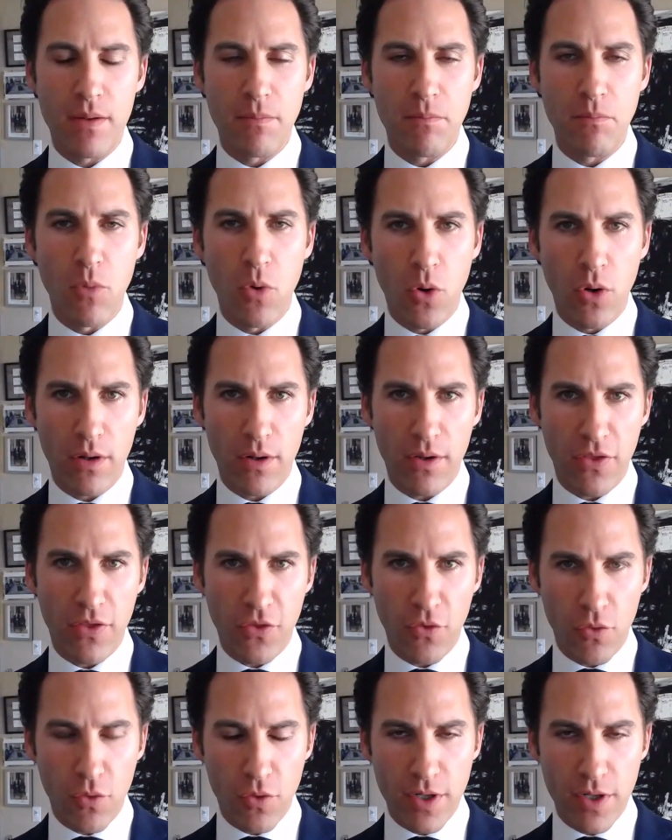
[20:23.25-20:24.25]
more
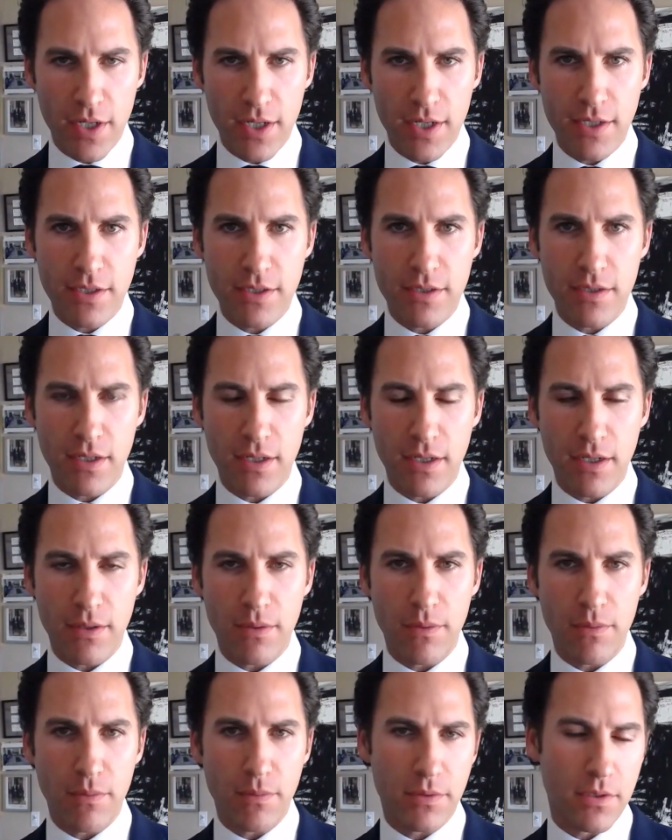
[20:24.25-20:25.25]
authority to
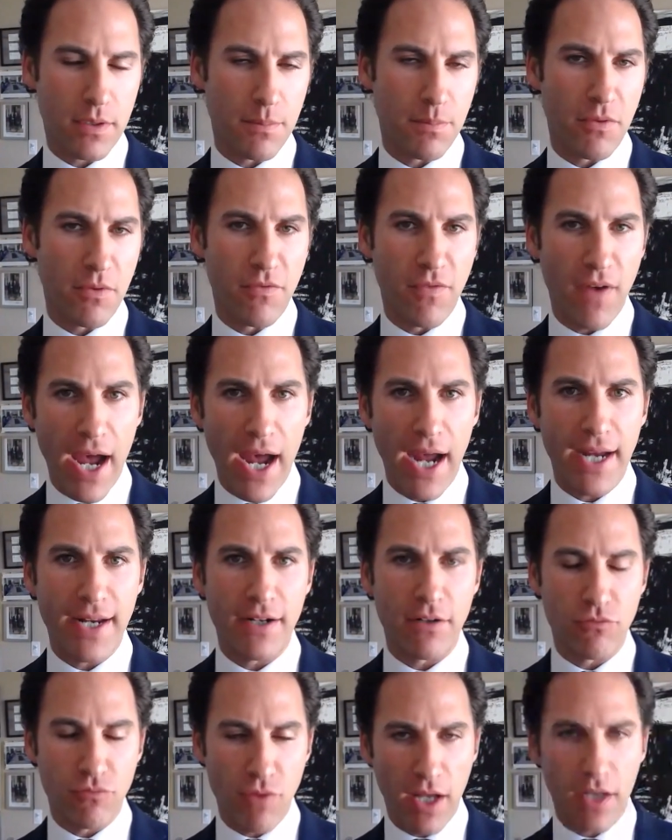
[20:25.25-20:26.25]
provide
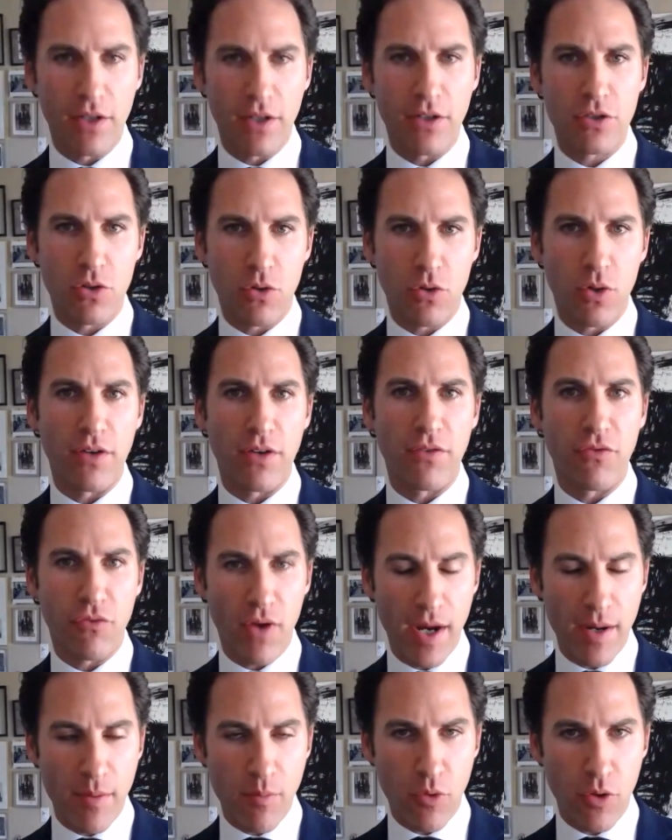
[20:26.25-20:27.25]
a regulatory
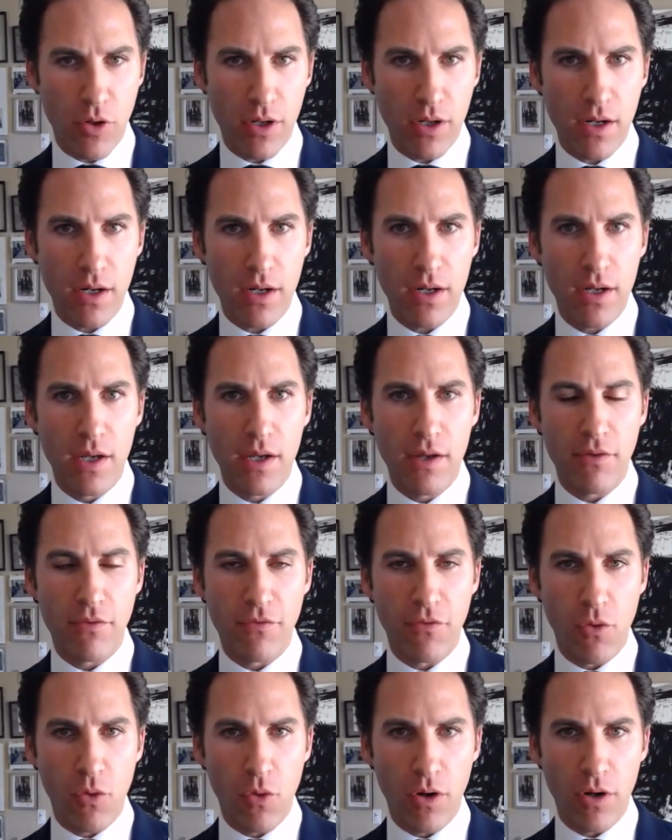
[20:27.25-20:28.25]
framework
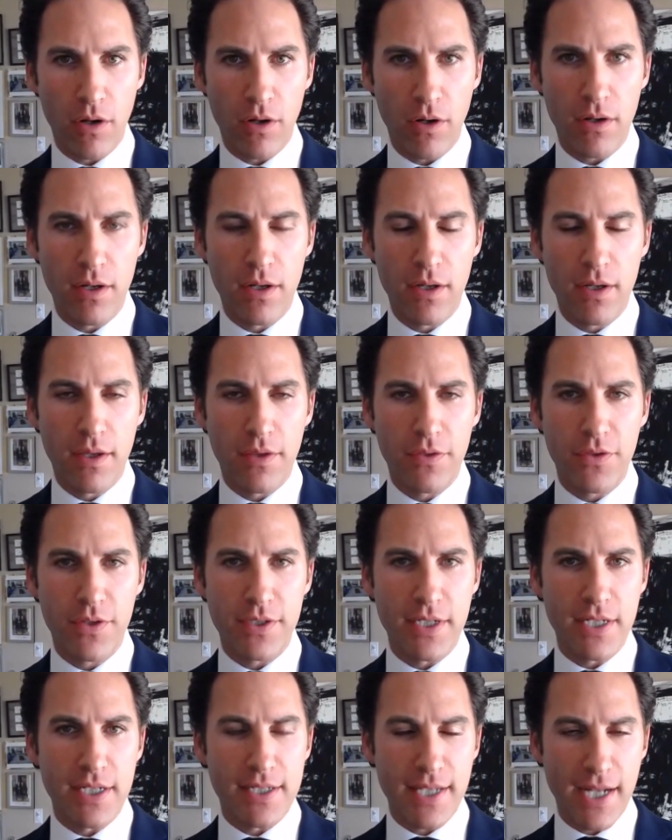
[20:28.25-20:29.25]
for the
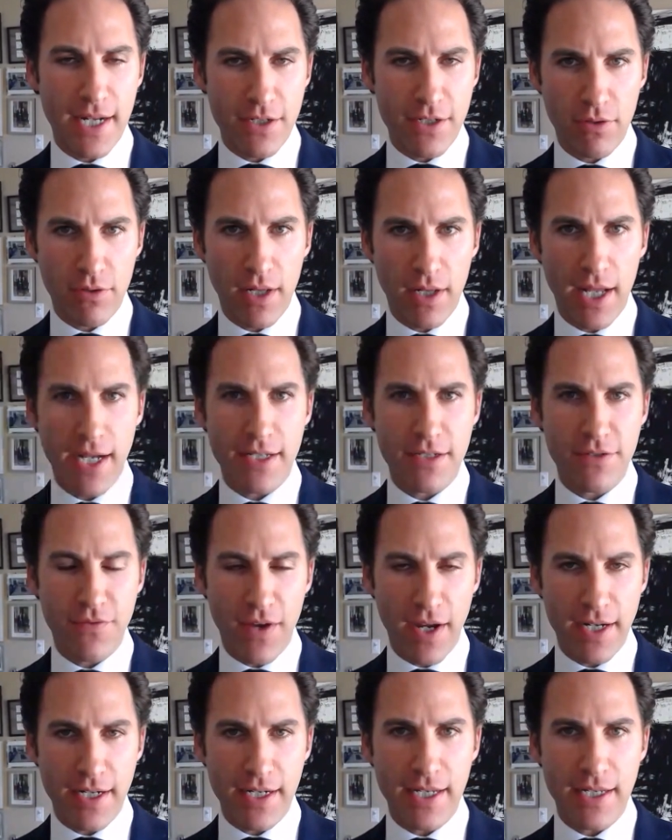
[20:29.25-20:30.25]
decentralized
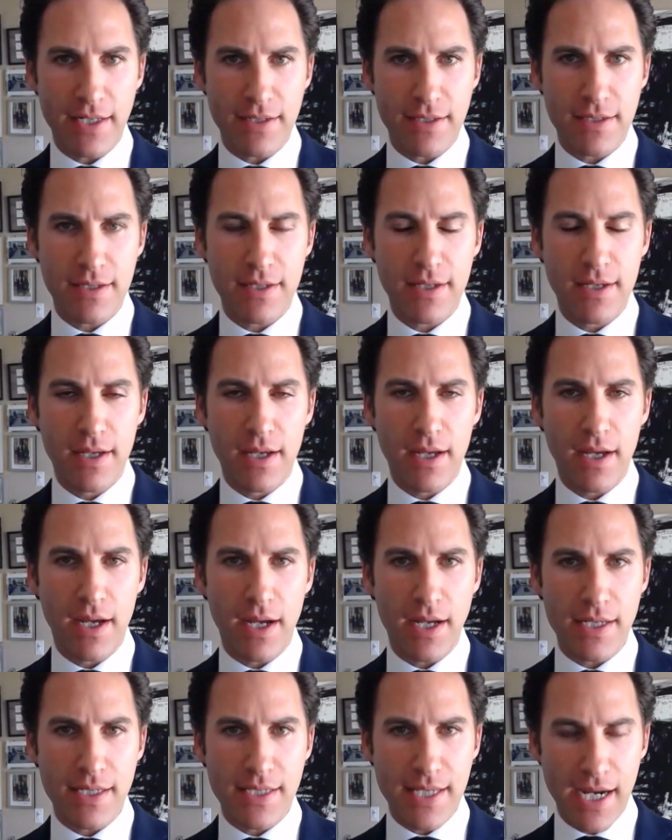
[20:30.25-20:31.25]
finance
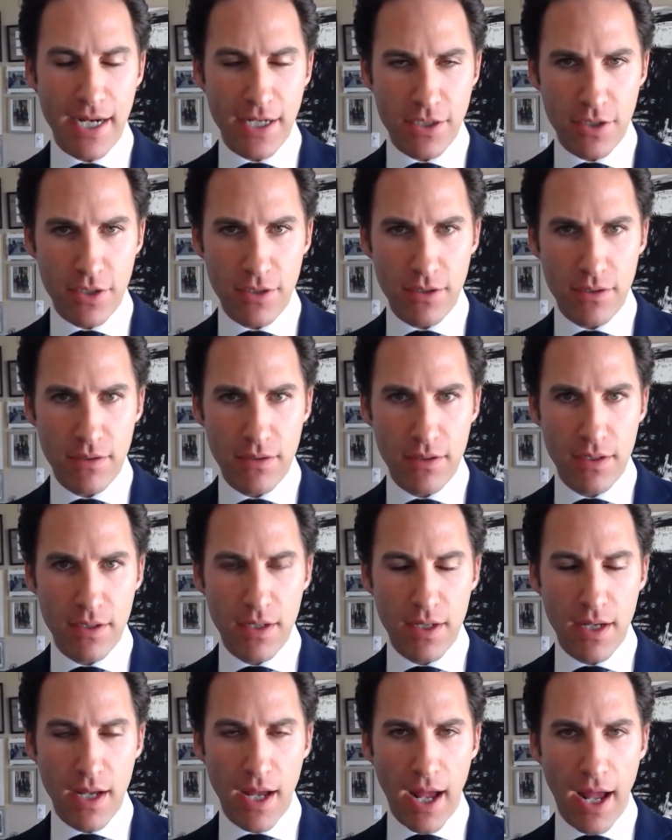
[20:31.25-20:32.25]
sector.
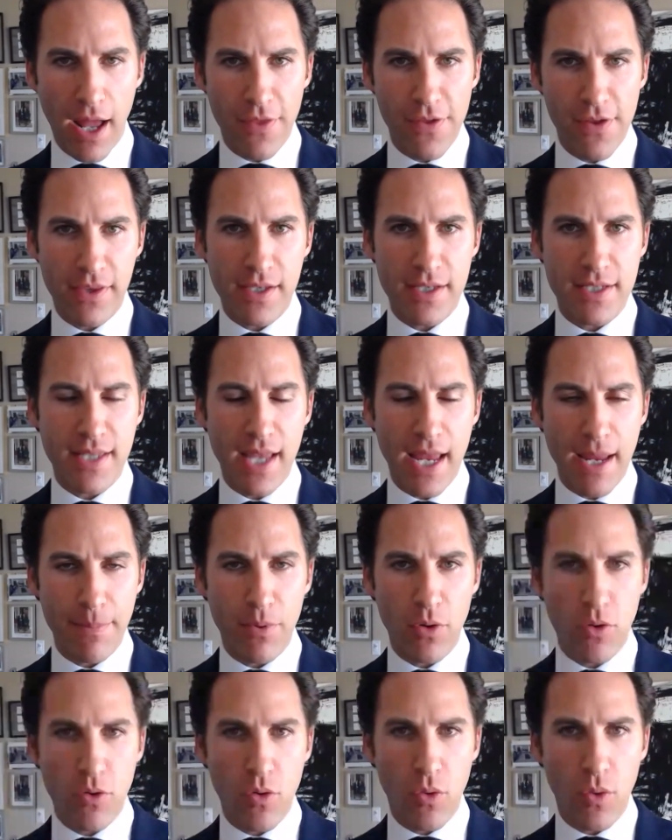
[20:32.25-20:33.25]
I think the
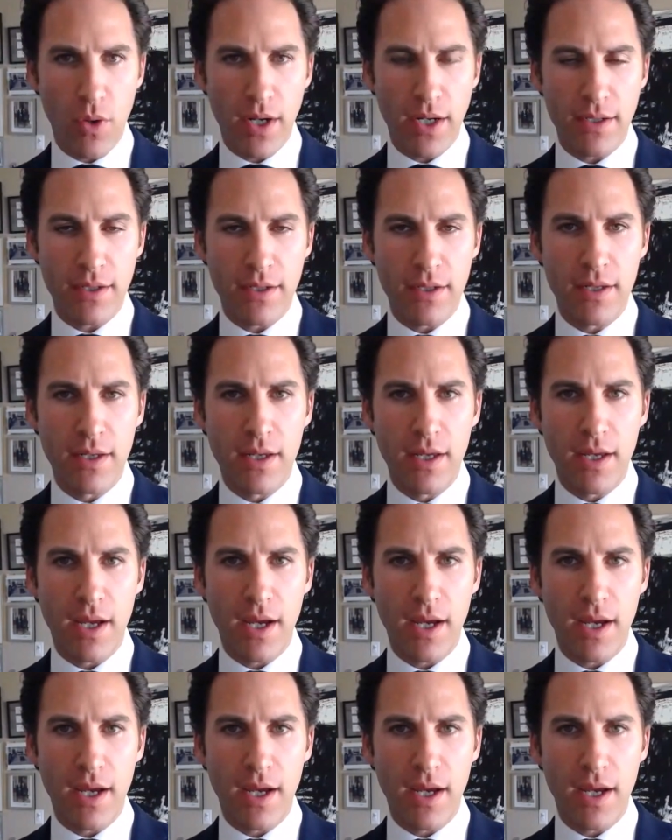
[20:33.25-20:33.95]
stablecoin